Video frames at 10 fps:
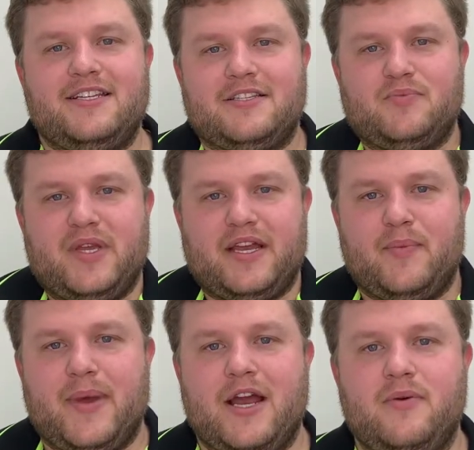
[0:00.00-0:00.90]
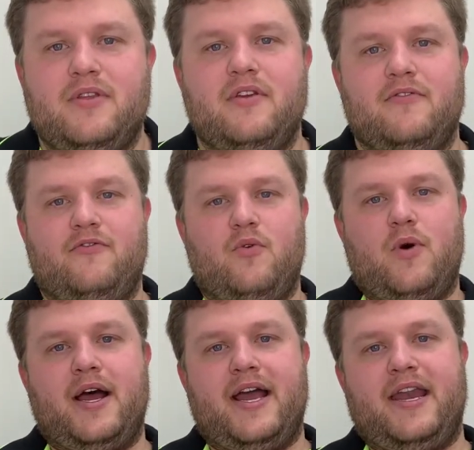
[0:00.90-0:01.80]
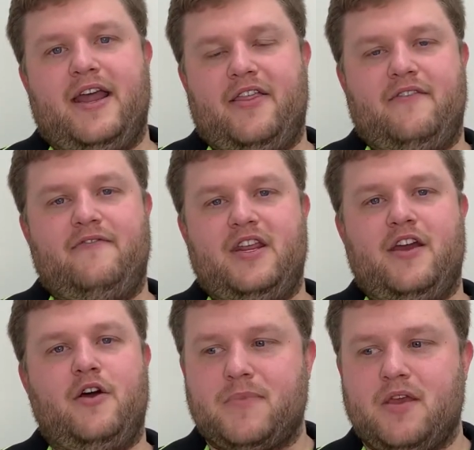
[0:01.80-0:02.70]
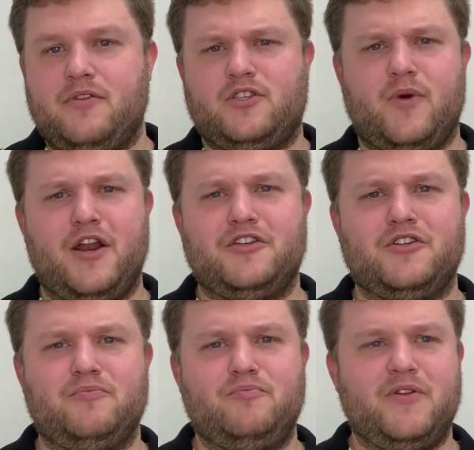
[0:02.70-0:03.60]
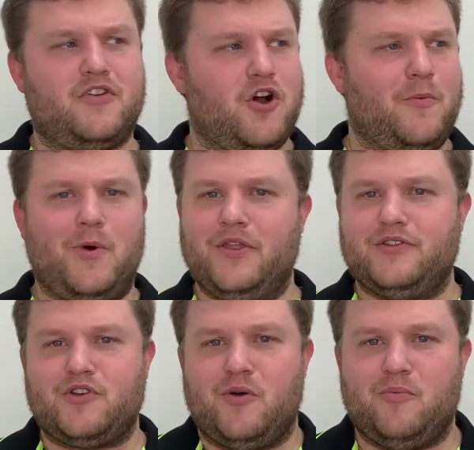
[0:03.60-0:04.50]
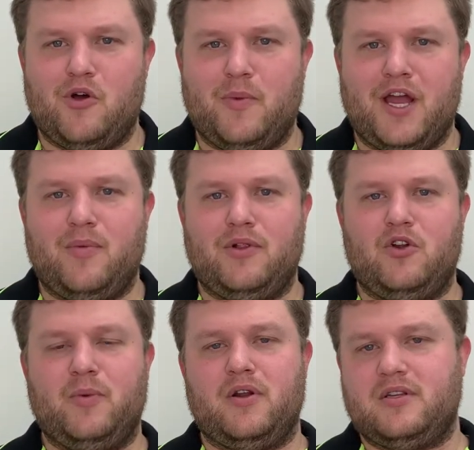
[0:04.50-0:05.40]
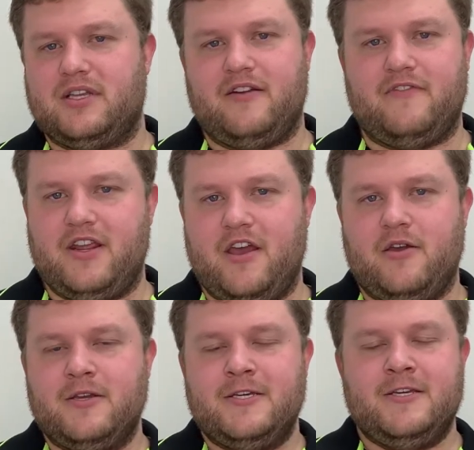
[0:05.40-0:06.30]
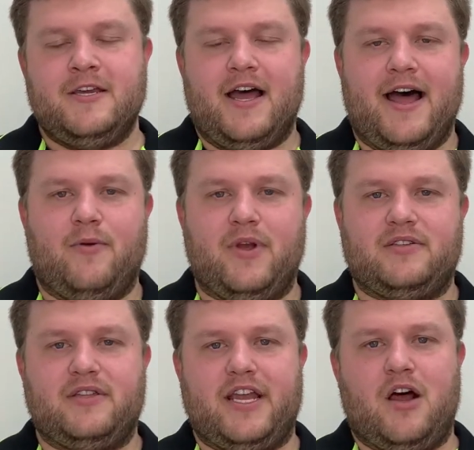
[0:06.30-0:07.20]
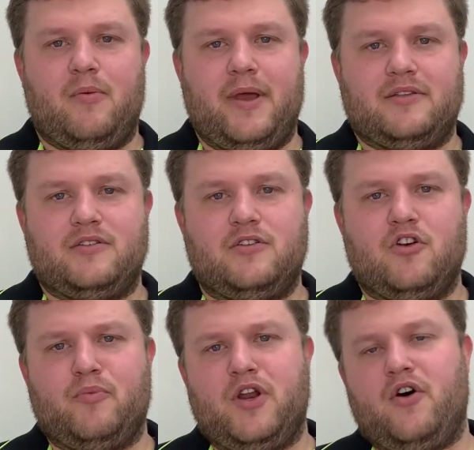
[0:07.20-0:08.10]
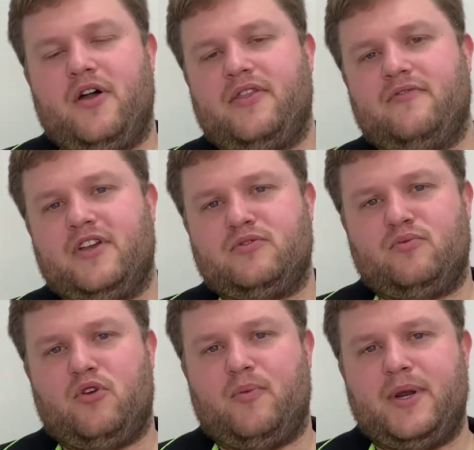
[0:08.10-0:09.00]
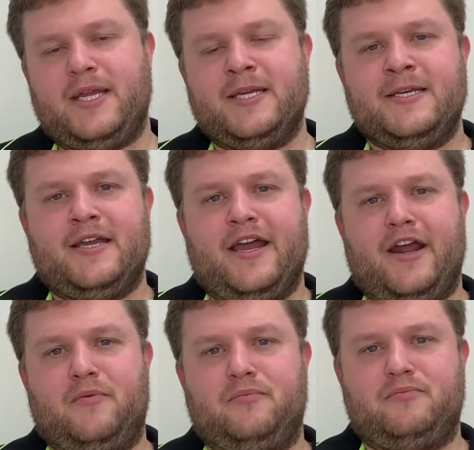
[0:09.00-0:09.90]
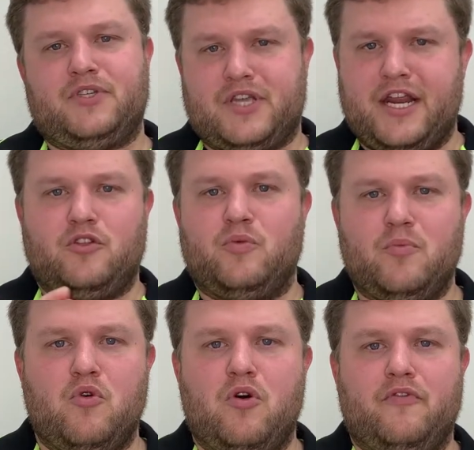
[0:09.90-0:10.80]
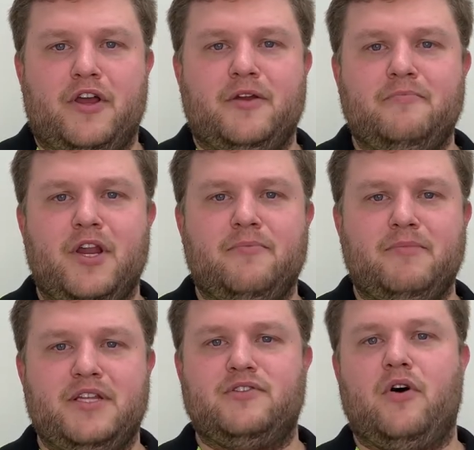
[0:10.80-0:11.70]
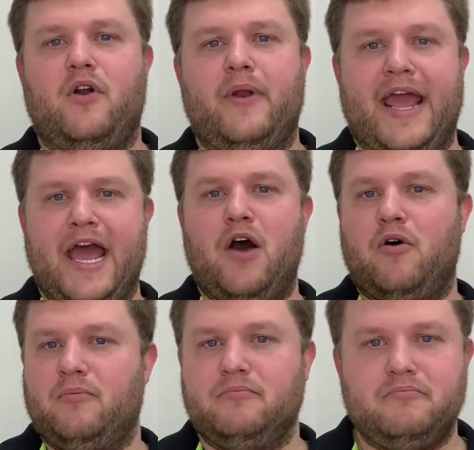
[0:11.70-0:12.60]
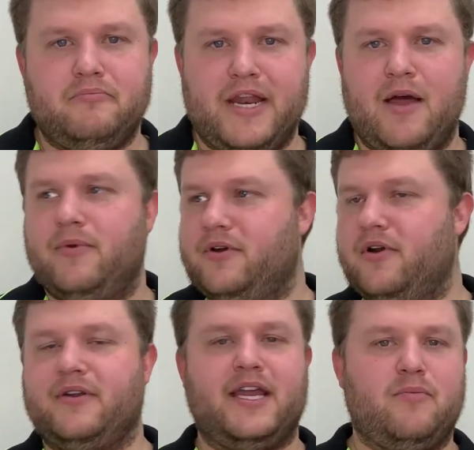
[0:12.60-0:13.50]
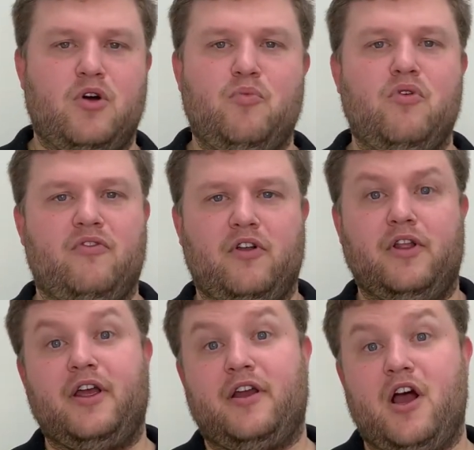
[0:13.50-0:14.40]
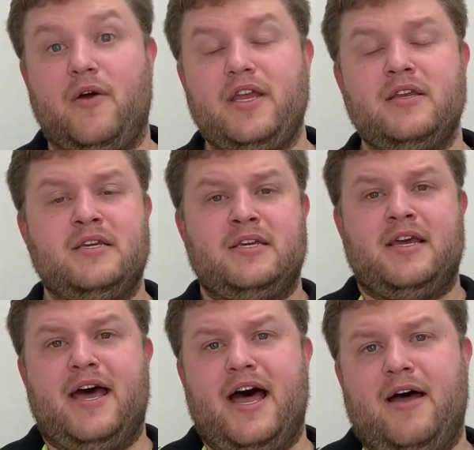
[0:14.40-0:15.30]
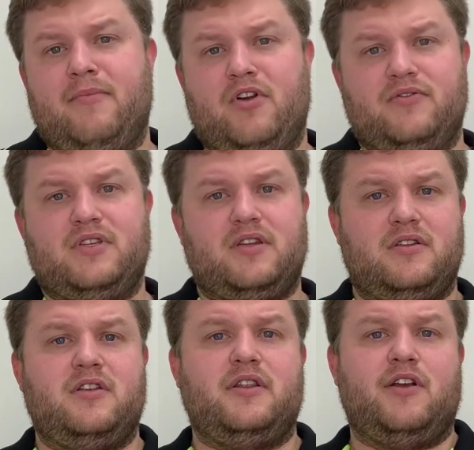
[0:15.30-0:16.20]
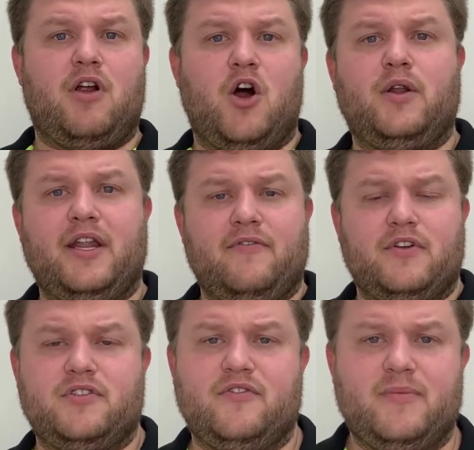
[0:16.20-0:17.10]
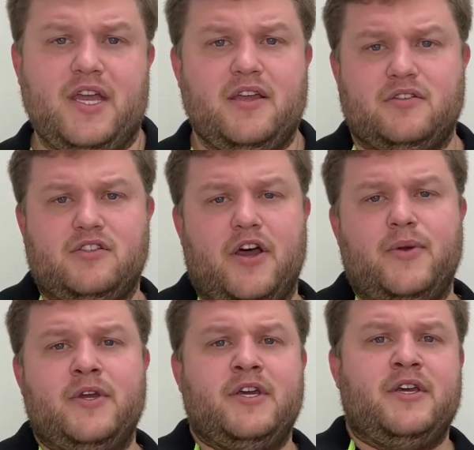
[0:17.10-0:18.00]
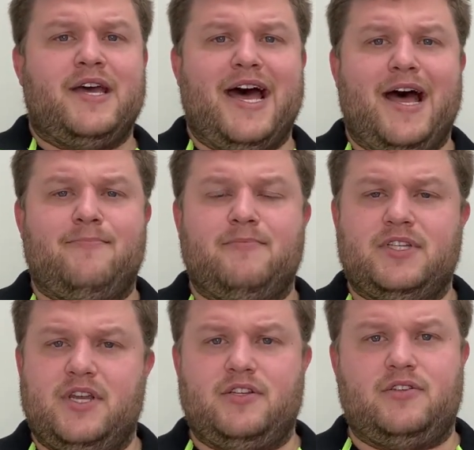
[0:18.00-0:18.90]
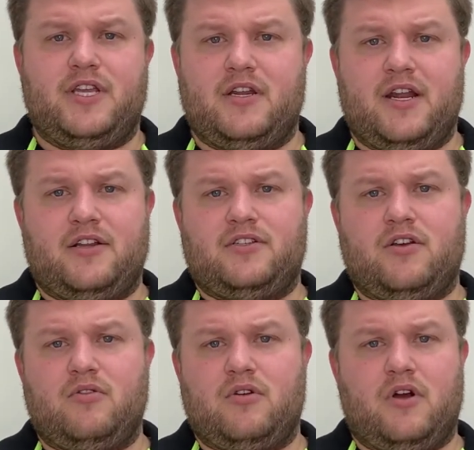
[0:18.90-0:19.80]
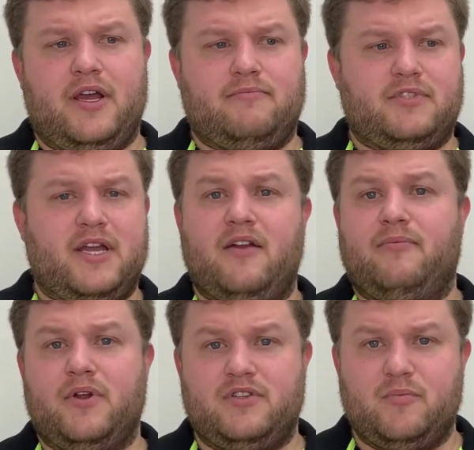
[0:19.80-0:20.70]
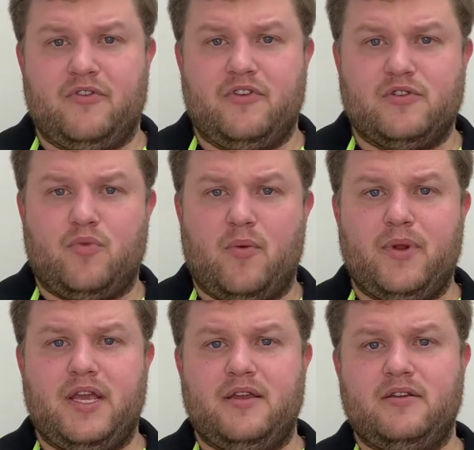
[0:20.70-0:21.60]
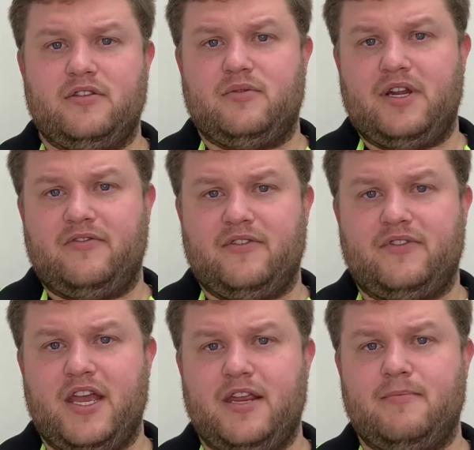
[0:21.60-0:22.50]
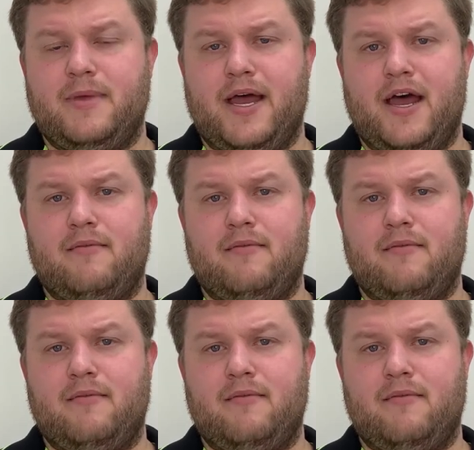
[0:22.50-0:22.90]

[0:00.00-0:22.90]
Justin Picker back with you for another video. This one is a bit of a common one that's popping up a little bit. I just had a video recently go up about securing my 9th investment property, and I'm just getting a little bit more of a insight on how I'm been able to kind of get my portfolio going, and obviously continually grow and leverage from there. So essentially, in a nutshell, look, I started purchasing my first property in 2015.